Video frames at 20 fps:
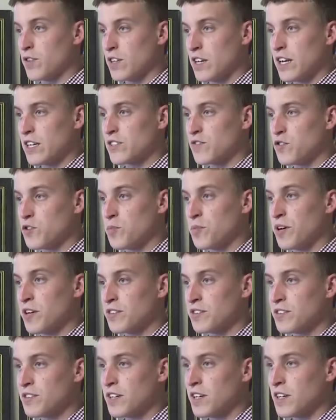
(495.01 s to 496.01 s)
the next few
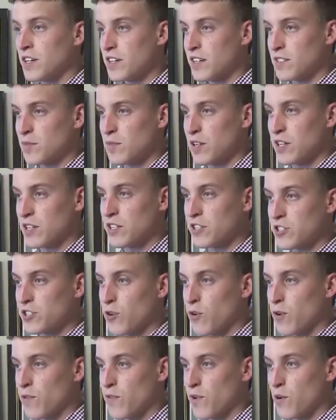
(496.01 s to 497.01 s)
months, because I'm not gonna
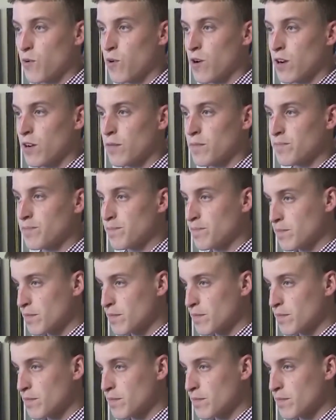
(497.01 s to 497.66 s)
show her for a while.